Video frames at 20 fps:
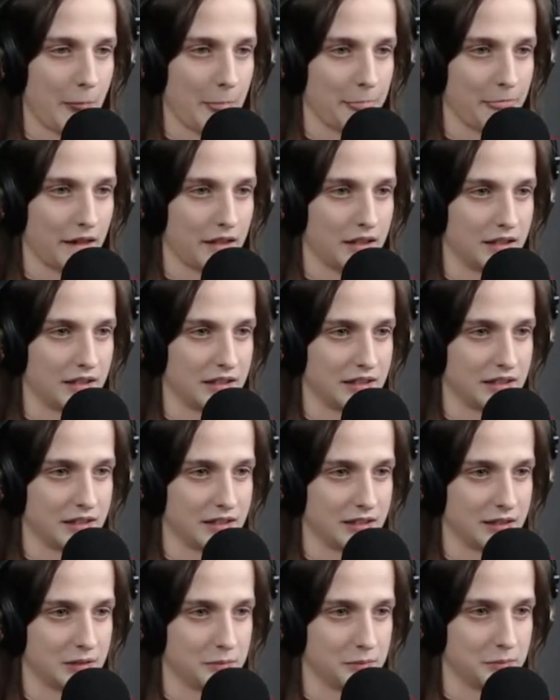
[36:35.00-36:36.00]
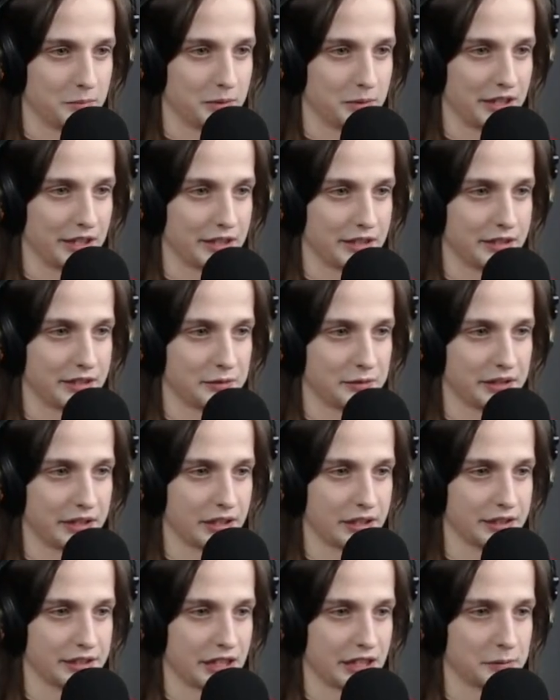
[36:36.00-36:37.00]
But yeah, in
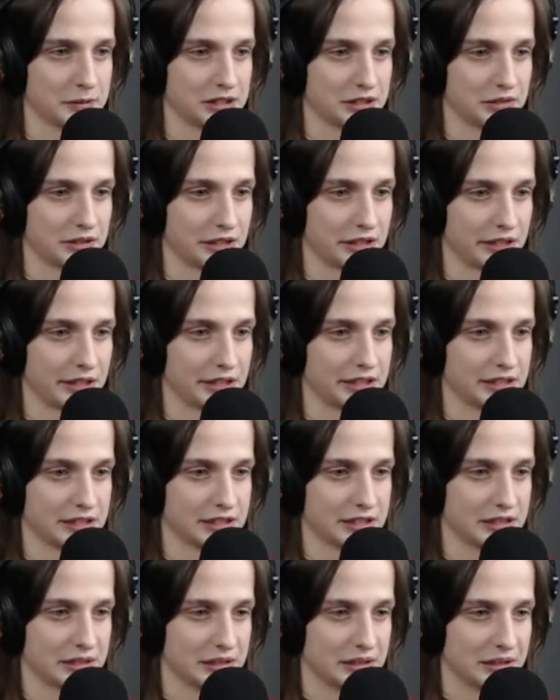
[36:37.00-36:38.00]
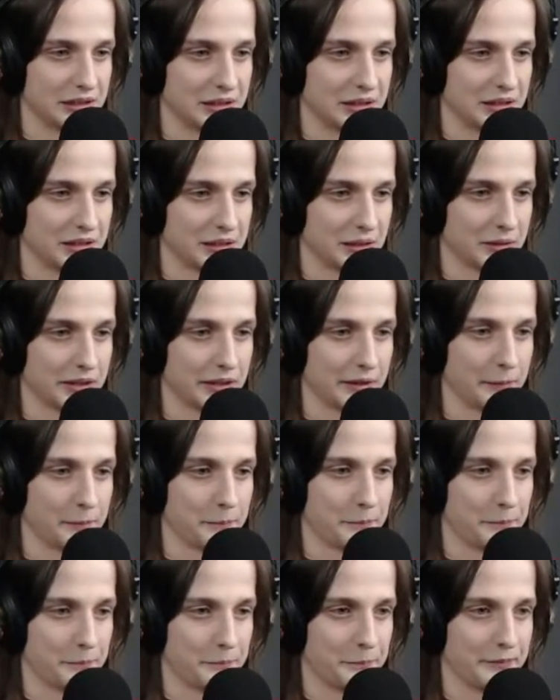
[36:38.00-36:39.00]
reality I mistook the keys. Alright.
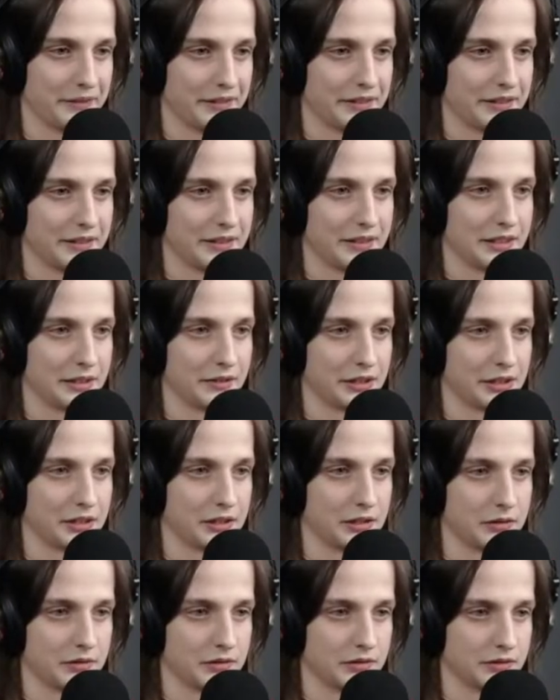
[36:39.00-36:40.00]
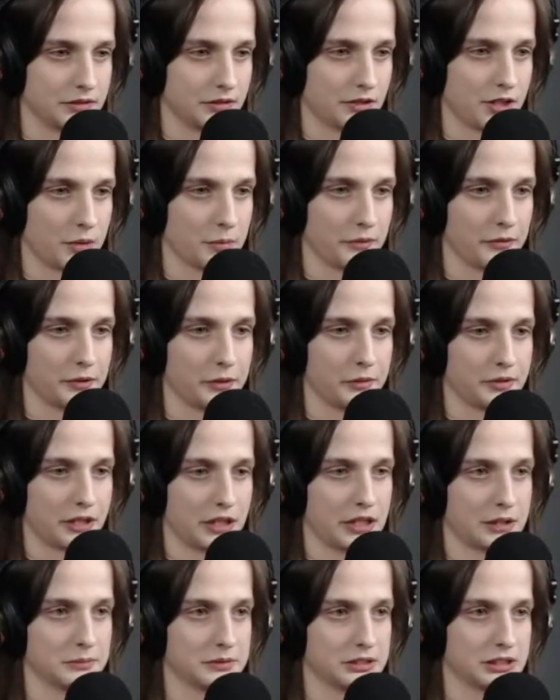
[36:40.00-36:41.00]
There we go. Jump a few
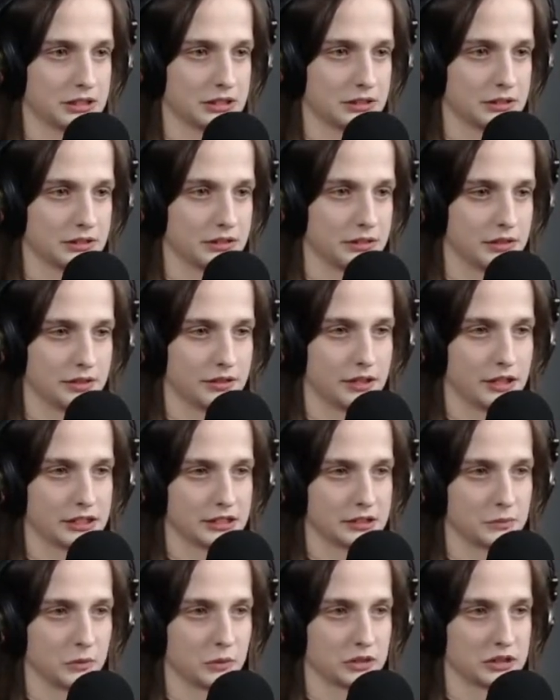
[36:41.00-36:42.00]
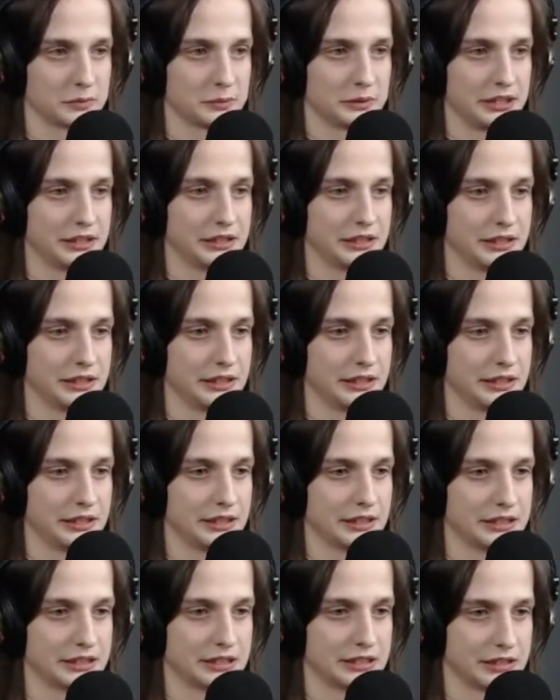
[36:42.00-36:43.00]
times to get some more speed.
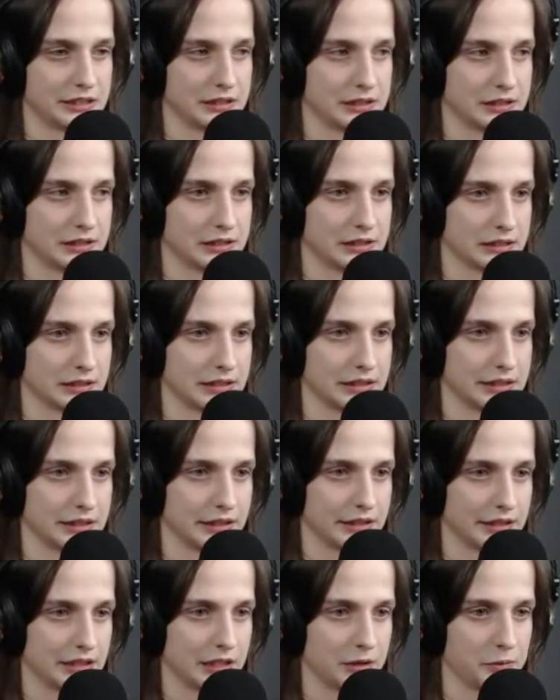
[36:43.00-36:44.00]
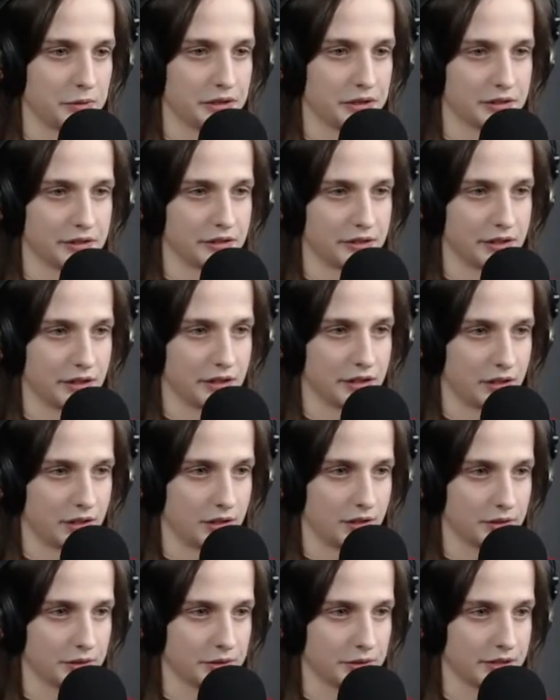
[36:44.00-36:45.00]
Easy. Alright. And now we're
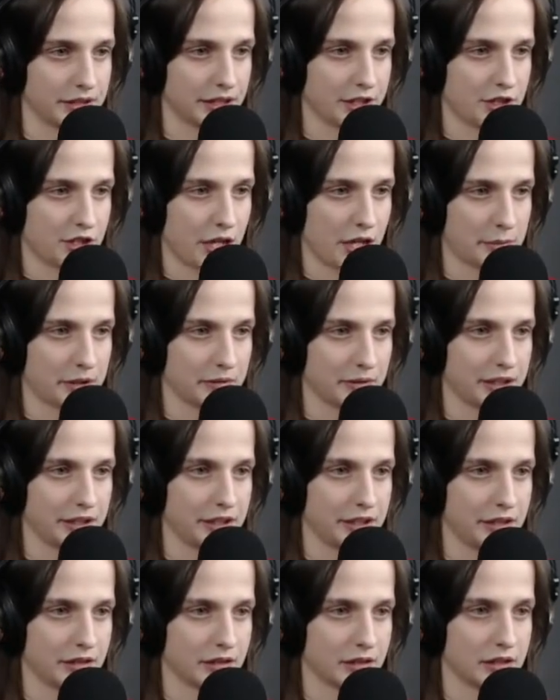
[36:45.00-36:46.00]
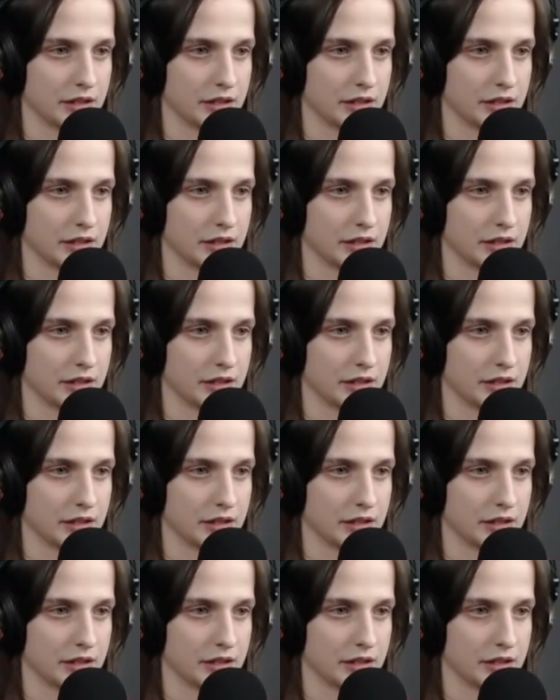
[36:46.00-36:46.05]
on to the next chapter right here.